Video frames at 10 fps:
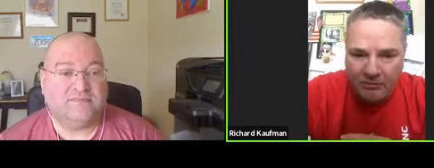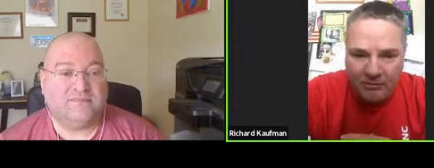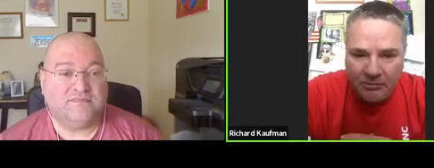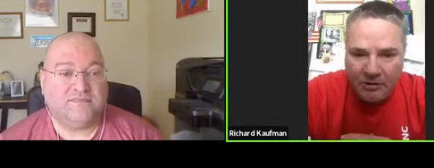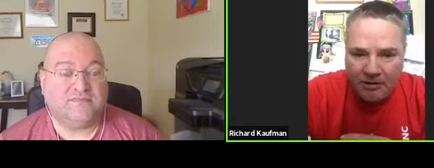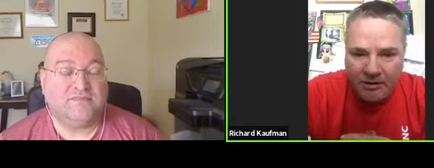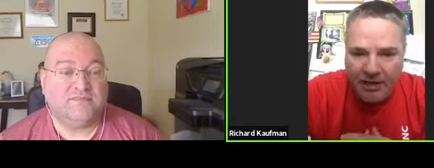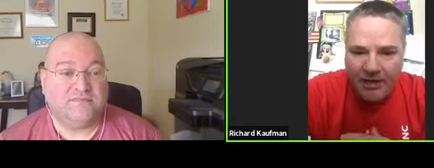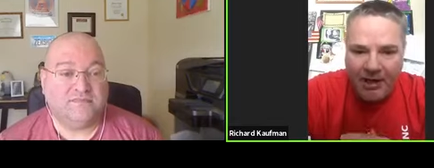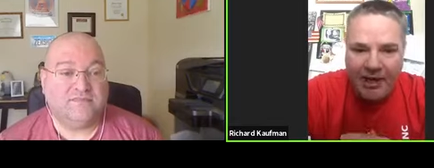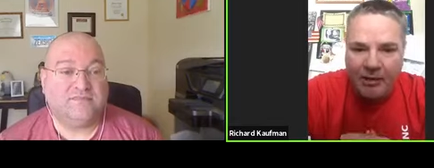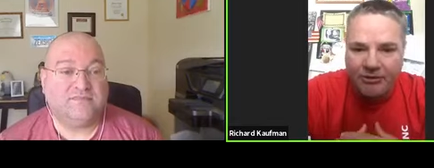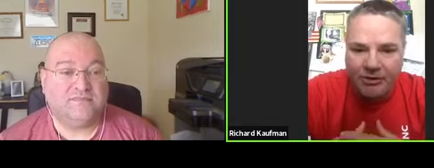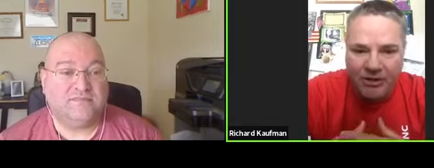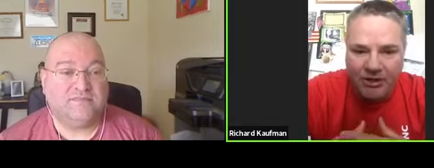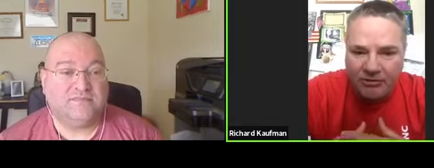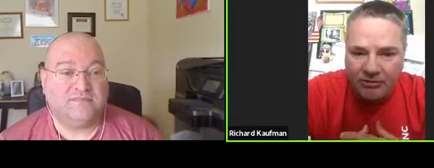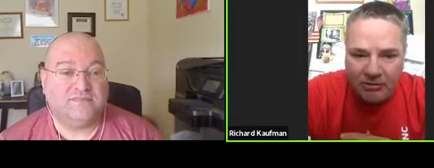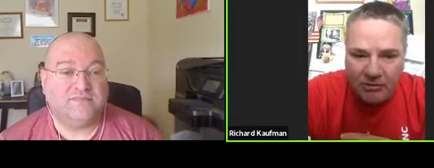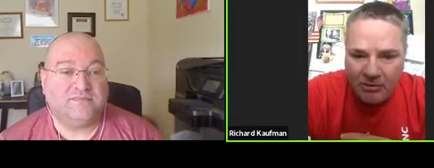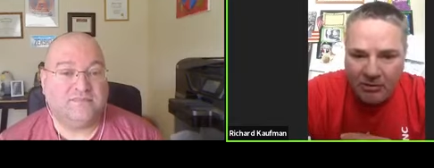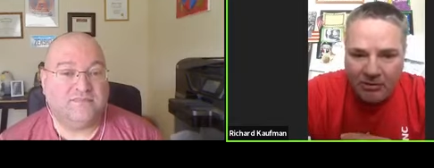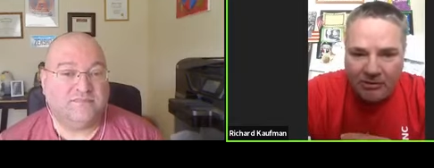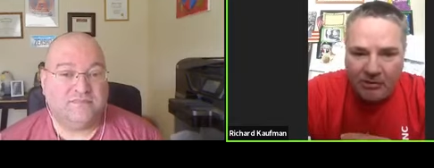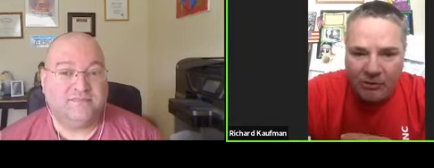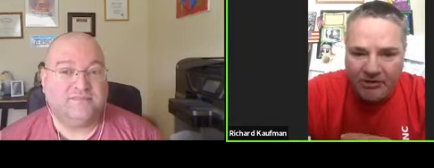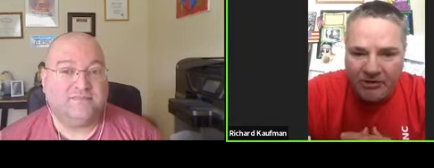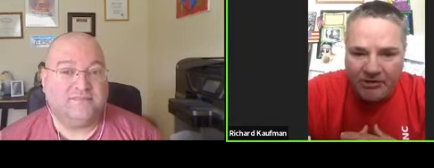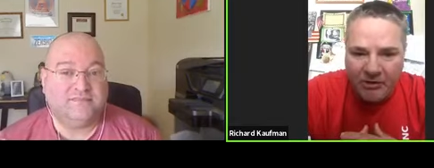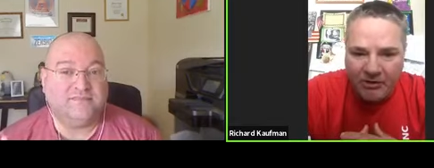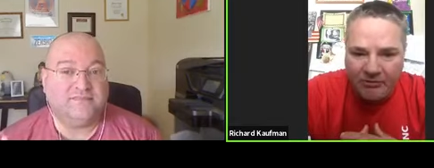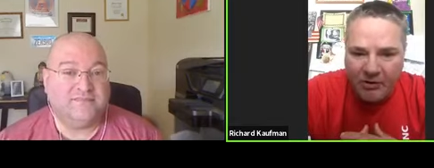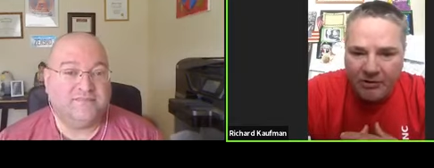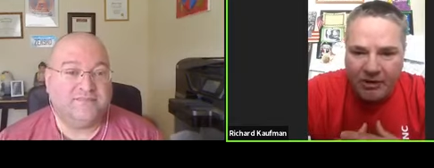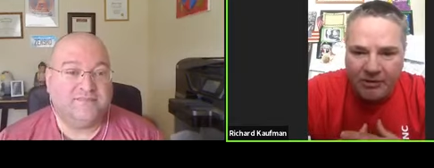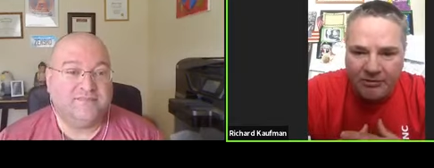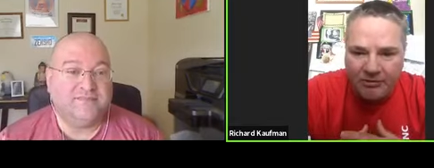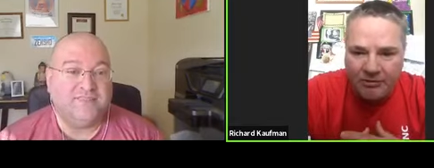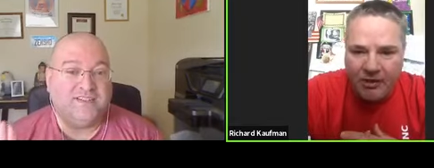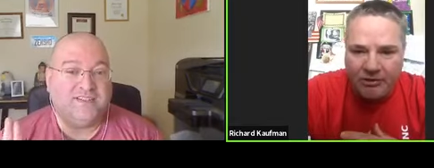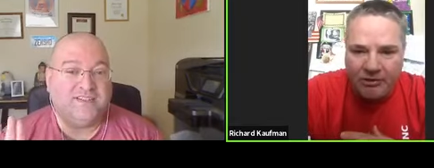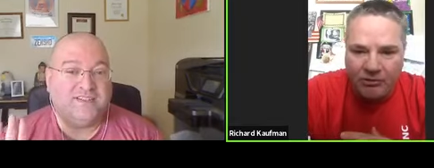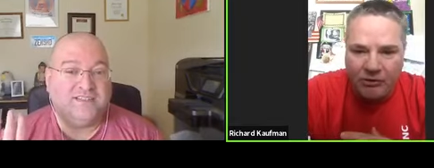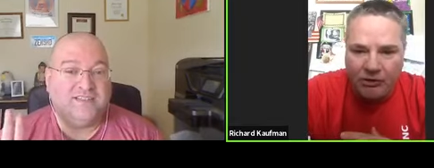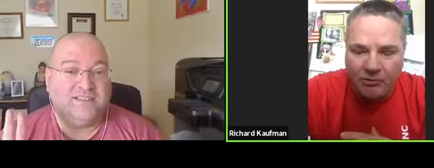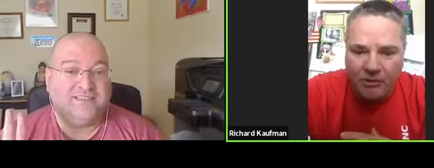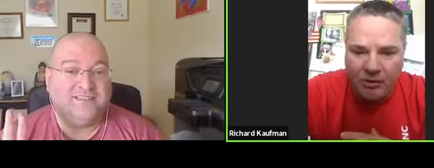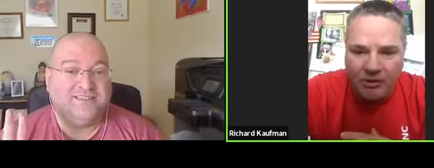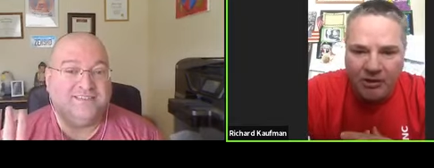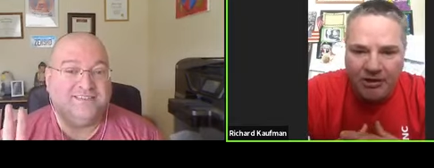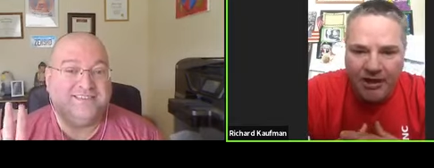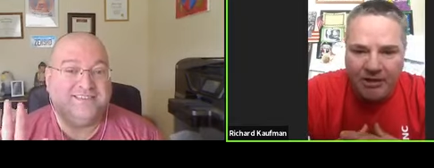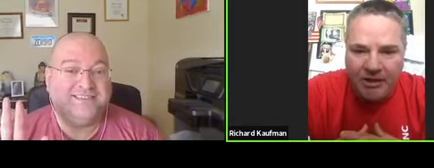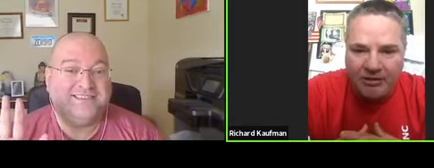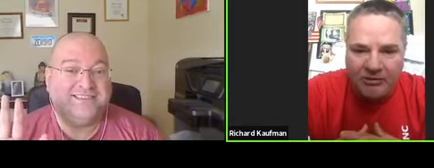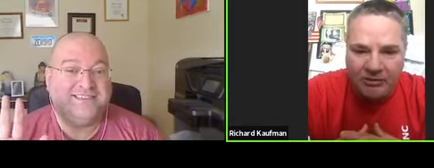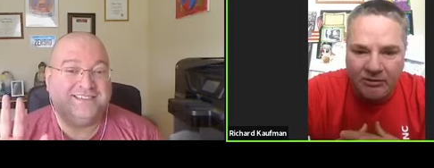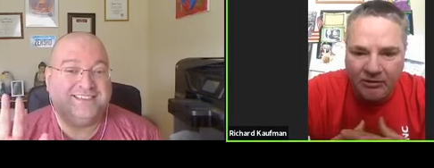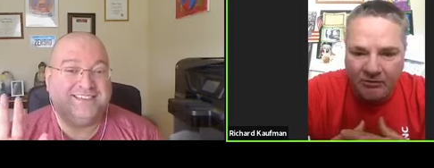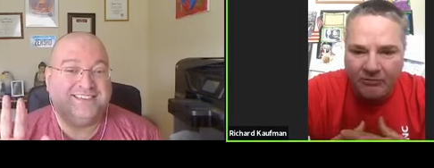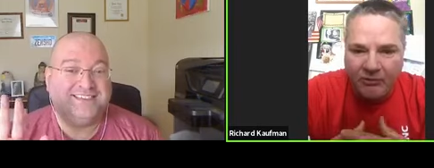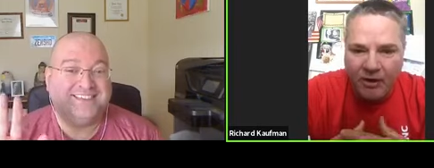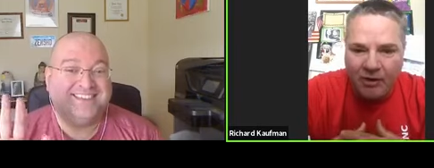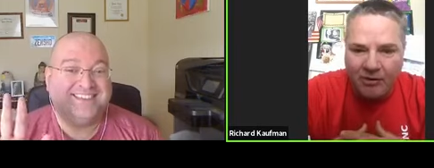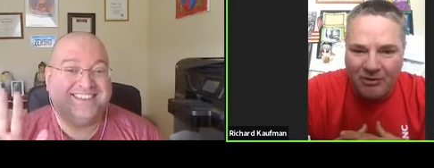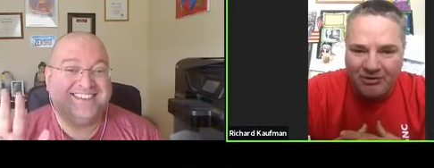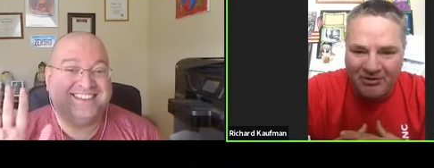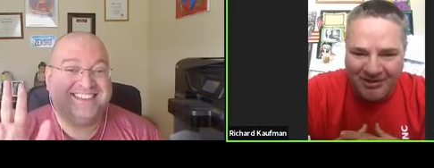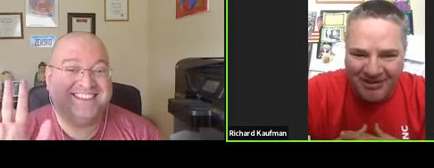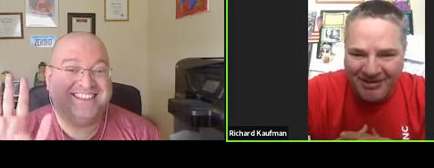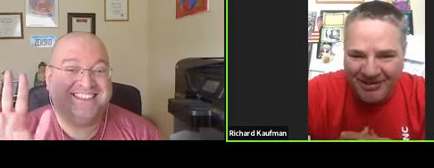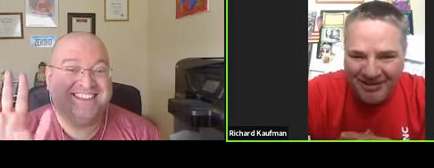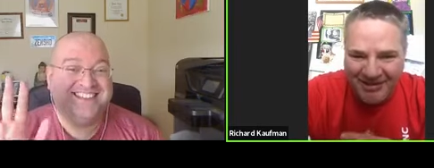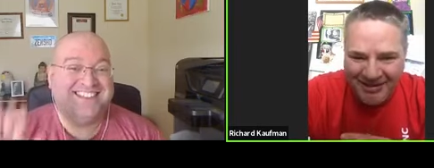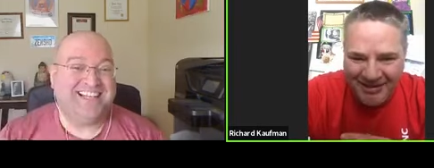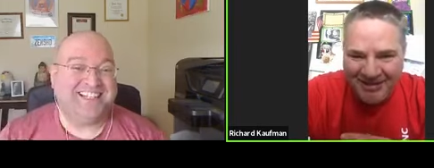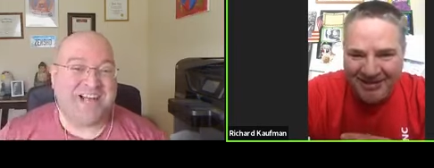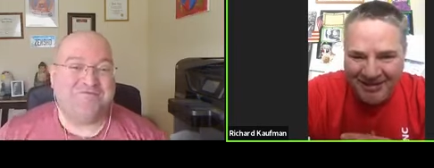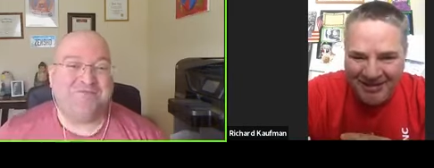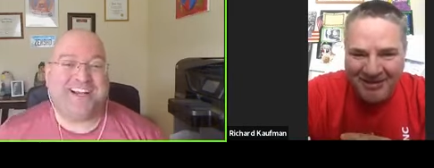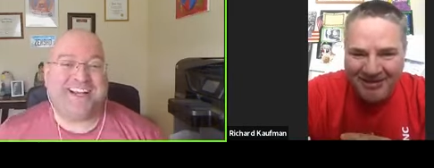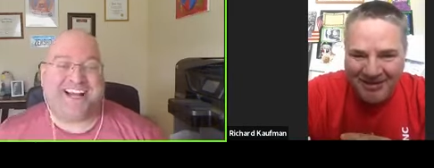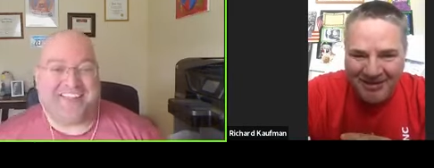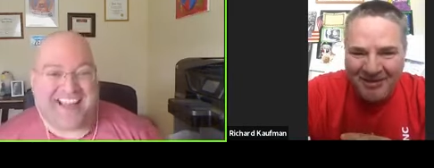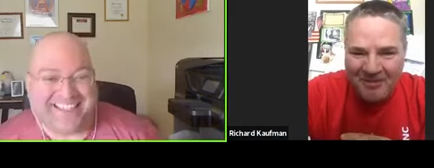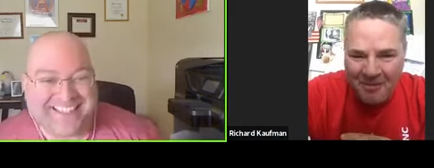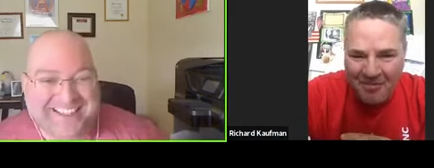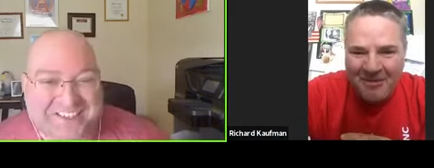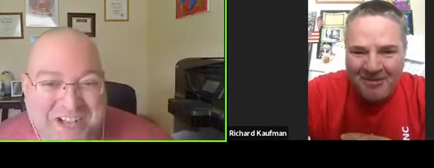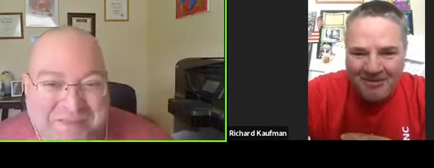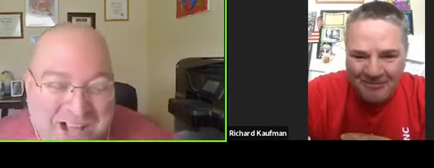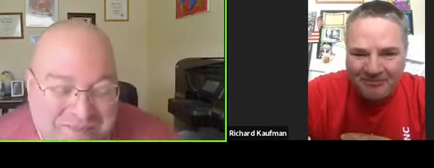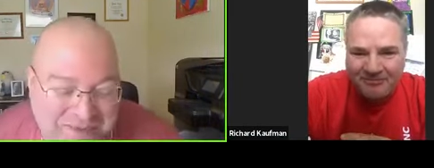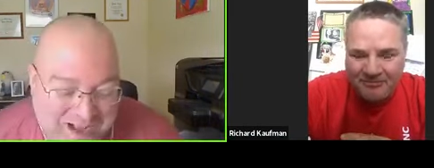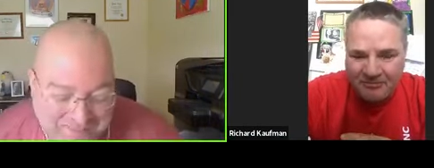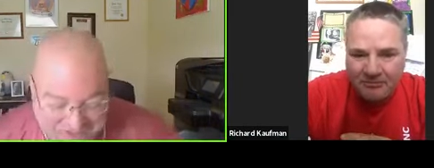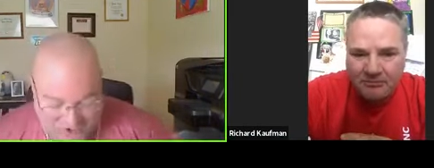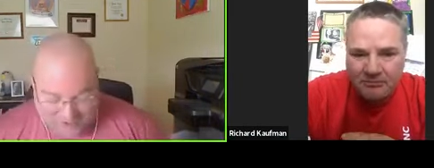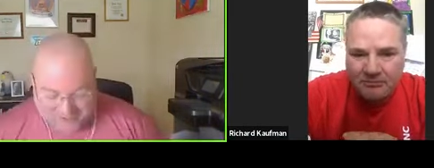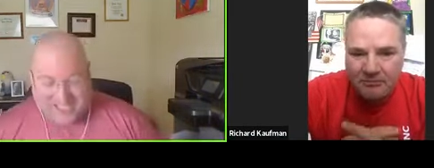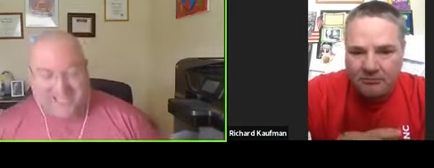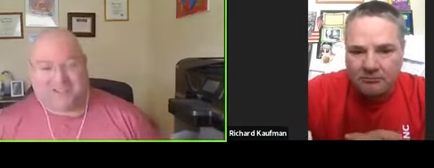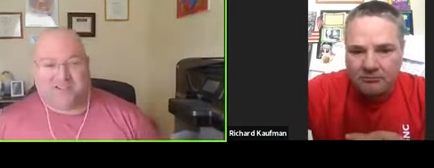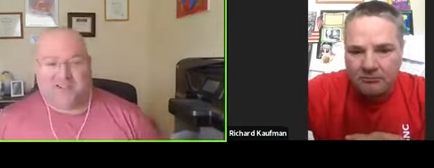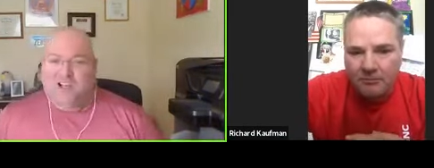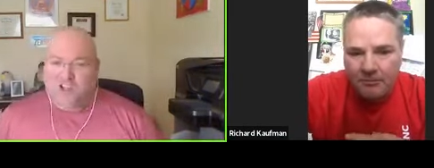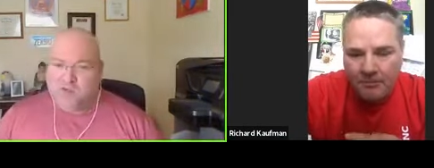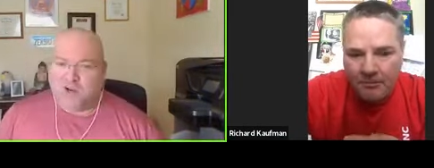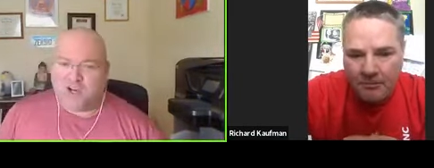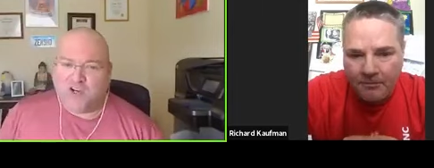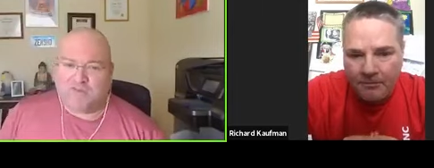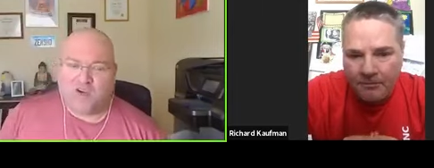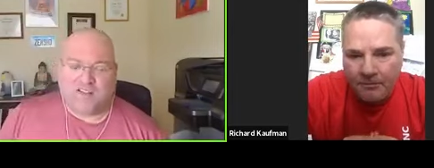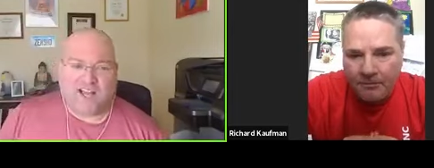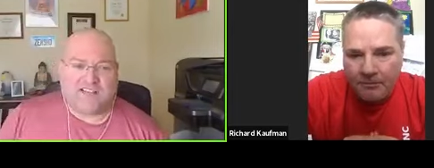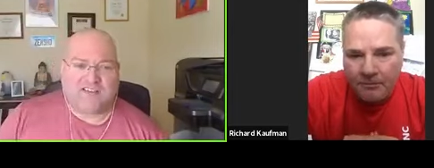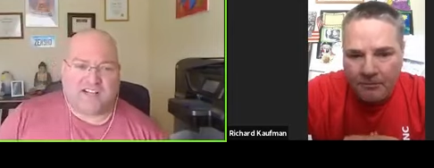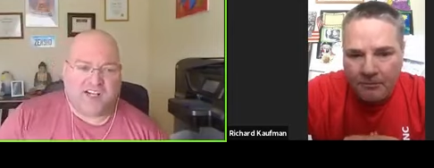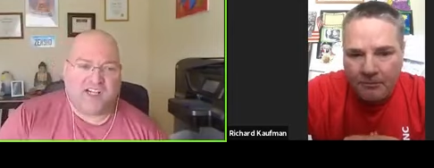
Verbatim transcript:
Speaker 1: You know, they can't hang out with their kids. It's like once they turn the phone on, they're on YouTube looking at kittens for four
Speaker 2: hours. Yeah, I'm working on that. You know, I'm I'm often called on to, you've been on your phone a lot today. You need to